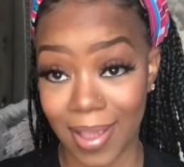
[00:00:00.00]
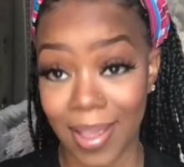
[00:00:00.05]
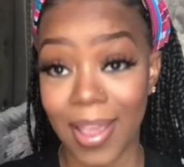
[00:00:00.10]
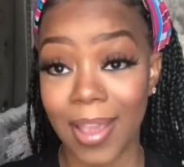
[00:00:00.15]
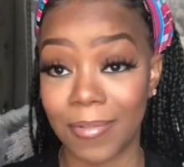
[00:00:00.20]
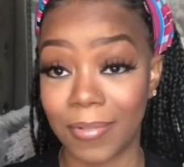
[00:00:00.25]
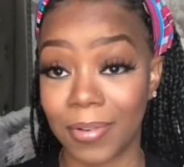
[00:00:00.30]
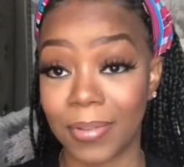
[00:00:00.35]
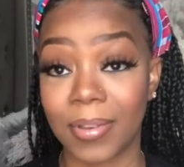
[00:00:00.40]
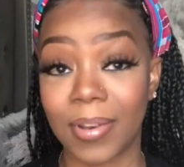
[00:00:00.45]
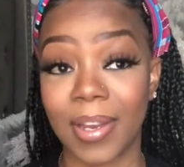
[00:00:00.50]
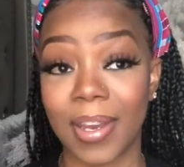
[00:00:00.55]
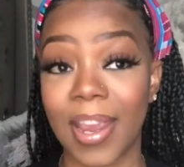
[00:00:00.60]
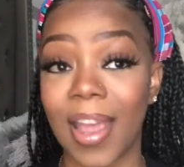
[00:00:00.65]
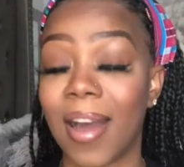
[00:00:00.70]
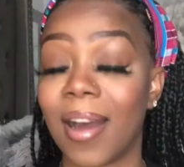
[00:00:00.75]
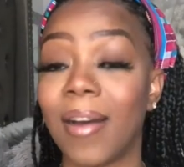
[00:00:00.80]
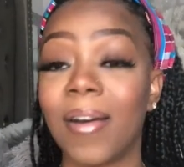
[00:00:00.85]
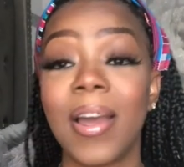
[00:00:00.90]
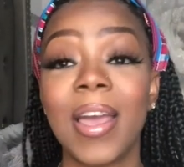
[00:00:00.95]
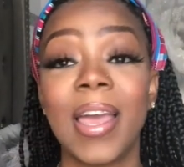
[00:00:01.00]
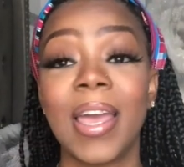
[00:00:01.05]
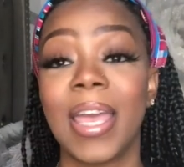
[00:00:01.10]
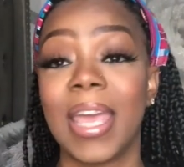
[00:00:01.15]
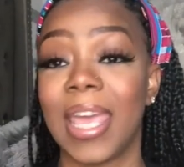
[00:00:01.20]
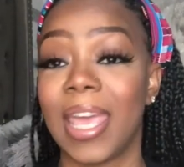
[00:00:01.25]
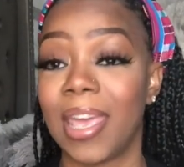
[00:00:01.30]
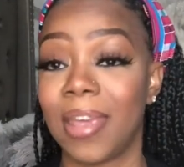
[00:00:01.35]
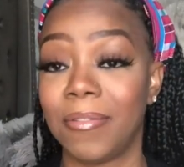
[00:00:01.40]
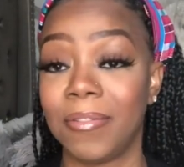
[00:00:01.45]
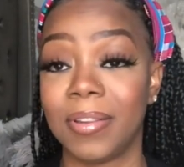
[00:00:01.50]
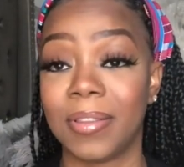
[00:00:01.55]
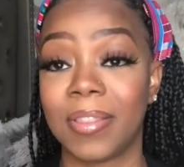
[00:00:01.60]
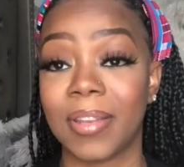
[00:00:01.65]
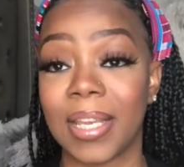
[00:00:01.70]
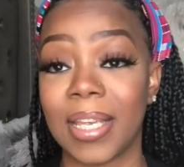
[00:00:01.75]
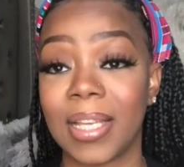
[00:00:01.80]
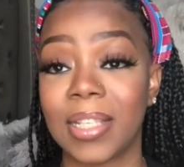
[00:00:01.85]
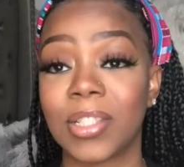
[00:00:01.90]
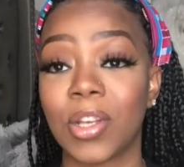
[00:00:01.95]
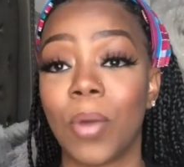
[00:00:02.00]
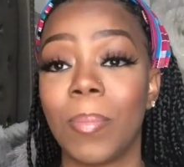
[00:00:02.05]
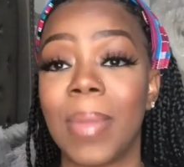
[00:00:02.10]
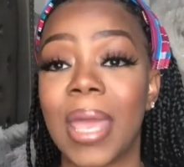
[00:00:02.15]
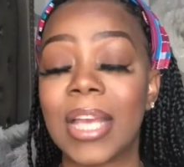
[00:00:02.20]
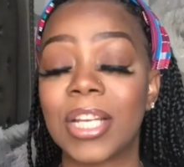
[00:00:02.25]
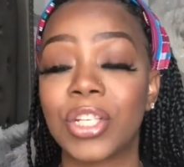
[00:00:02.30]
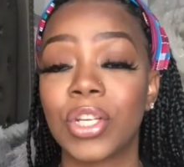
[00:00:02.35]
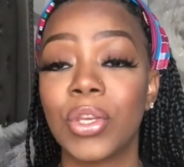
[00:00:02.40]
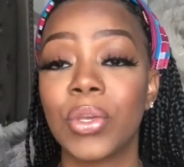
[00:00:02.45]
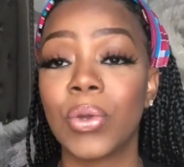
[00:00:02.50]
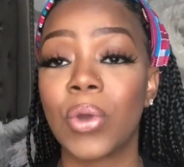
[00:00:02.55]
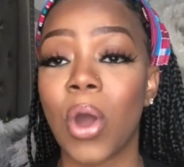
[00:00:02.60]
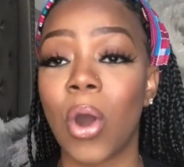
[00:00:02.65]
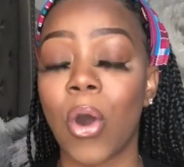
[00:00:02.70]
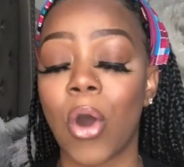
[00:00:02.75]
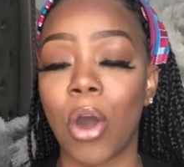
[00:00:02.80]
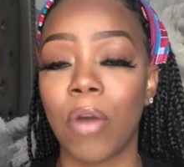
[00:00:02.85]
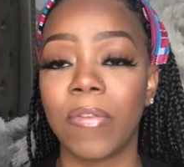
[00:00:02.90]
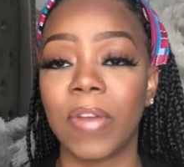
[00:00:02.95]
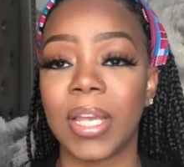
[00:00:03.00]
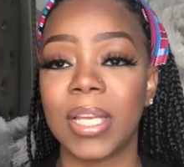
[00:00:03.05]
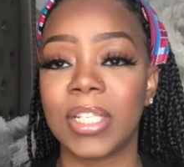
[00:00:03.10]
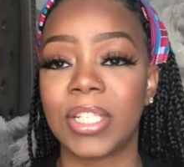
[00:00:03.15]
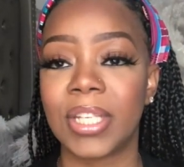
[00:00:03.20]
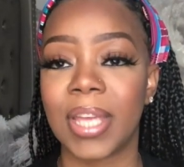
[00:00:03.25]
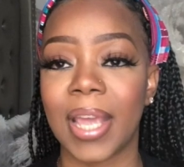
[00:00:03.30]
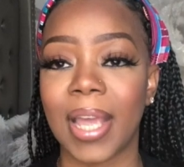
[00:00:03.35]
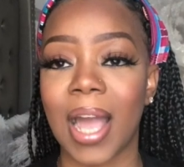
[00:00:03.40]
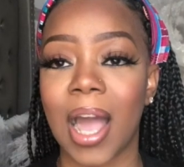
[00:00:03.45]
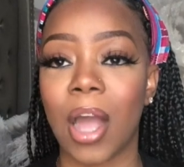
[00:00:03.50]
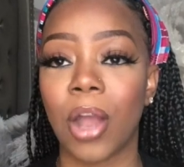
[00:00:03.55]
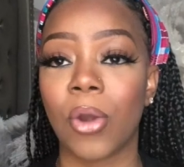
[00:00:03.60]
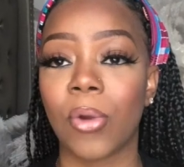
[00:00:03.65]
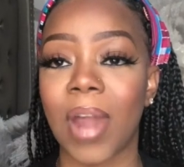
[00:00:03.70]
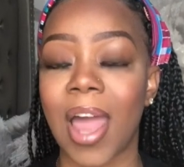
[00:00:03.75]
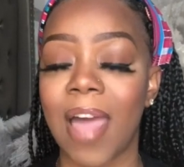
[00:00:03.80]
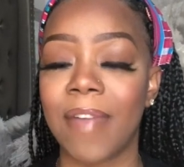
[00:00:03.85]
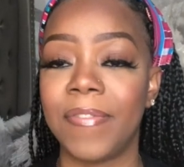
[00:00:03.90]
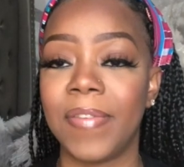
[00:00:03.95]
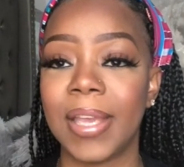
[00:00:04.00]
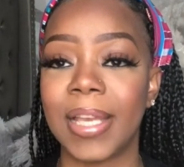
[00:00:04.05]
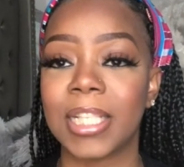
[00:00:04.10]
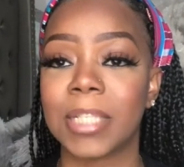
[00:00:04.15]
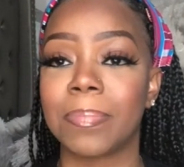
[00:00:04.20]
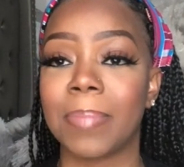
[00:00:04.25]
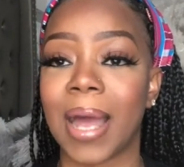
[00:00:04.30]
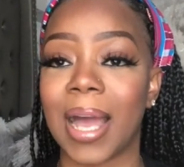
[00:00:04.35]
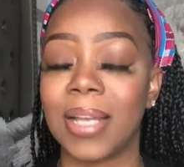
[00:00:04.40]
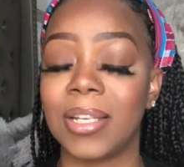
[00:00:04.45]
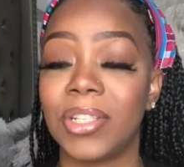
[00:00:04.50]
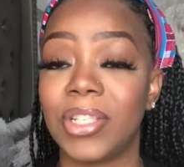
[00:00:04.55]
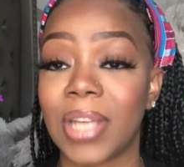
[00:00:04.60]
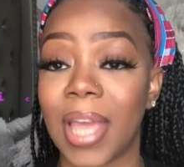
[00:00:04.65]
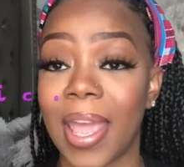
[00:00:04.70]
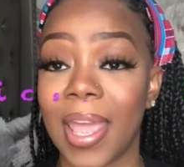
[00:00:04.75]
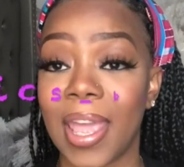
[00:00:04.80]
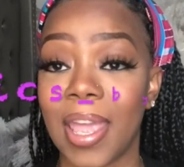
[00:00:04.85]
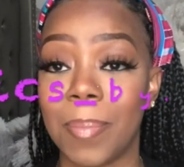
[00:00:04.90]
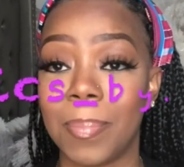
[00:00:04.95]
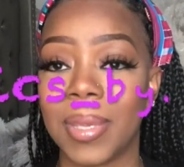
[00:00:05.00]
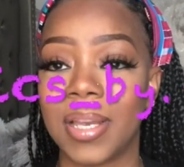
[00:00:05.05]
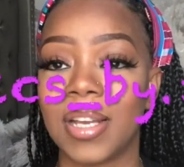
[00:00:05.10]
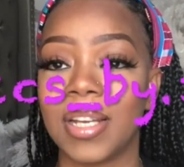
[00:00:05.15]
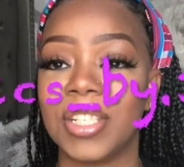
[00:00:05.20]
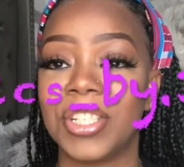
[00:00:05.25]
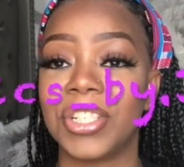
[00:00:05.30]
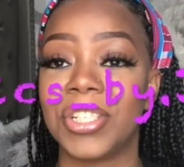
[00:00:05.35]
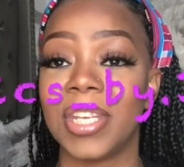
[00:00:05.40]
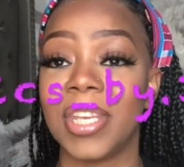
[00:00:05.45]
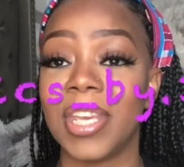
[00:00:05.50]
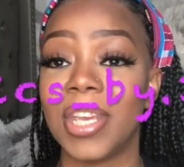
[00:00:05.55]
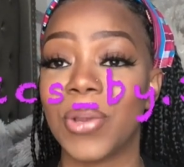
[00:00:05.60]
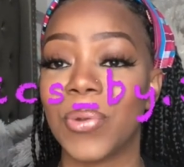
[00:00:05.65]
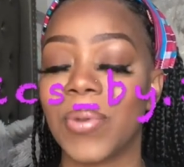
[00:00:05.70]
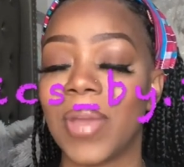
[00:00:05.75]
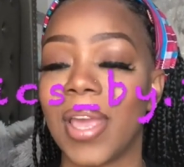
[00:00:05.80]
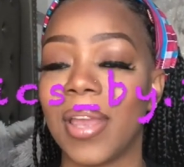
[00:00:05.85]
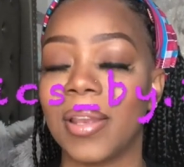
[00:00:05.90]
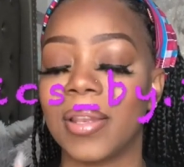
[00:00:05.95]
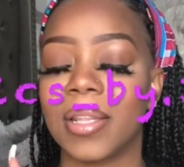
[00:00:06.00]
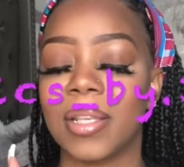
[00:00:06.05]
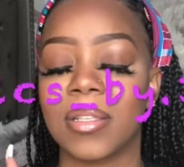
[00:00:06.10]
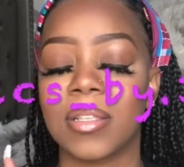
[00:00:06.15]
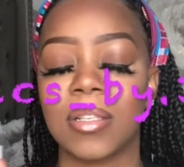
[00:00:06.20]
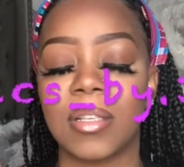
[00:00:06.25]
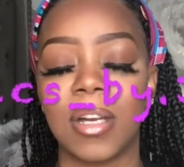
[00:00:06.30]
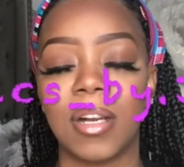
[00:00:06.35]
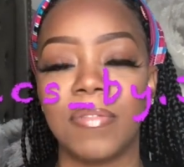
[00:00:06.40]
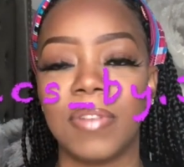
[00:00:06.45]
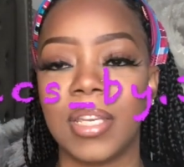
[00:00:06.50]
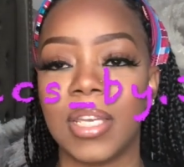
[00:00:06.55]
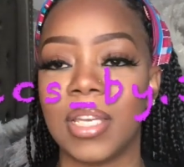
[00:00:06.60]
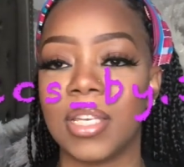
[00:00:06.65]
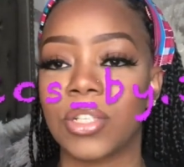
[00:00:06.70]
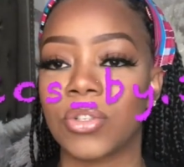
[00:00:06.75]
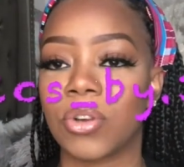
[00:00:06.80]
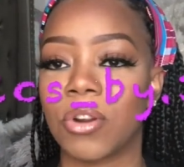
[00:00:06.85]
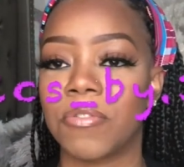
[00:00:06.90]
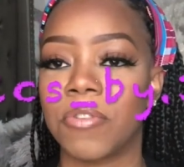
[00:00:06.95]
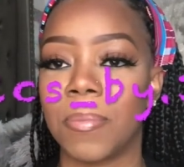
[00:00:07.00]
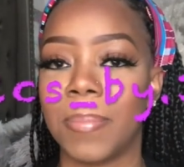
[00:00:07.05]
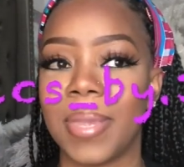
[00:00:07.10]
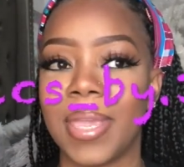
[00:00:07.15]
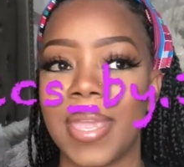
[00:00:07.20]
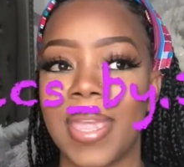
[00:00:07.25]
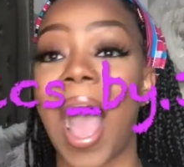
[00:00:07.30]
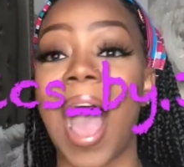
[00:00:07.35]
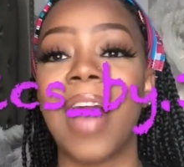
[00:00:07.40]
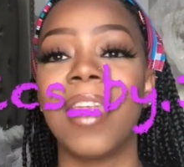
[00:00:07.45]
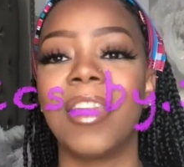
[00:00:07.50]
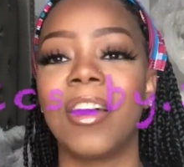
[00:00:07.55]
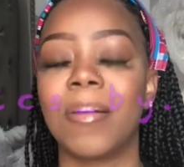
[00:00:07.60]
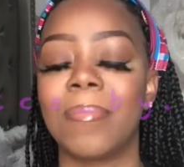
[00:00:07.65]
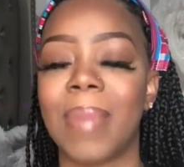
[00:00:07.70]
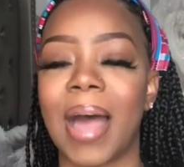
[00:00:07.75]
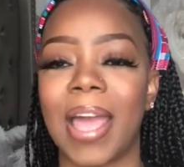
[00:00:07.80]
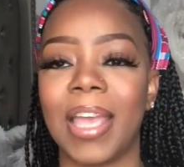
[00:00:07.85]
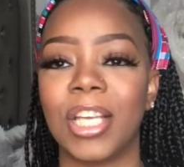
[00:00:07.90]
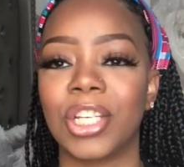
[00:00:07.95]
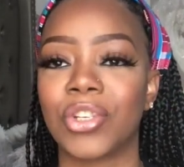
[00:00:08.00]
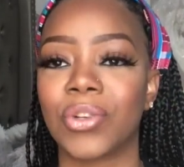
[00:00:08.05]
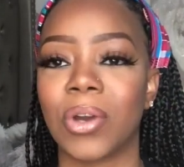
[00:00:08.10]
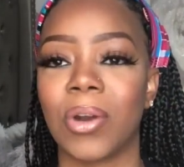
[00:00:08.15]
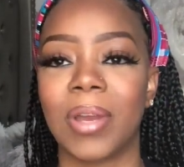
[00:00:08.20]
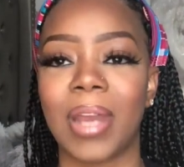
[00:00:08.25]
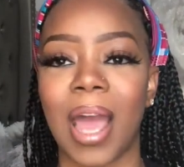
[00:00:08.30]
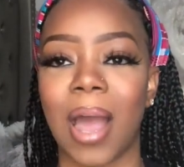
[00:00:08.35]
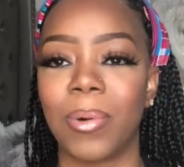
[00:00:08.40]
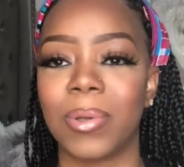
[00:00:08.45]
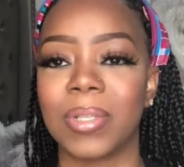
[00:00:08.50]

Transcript: everything, y'all. Everything. So make sure you go over and check out Graphics by Jade because she created this lovely intro for me. I love my intro and I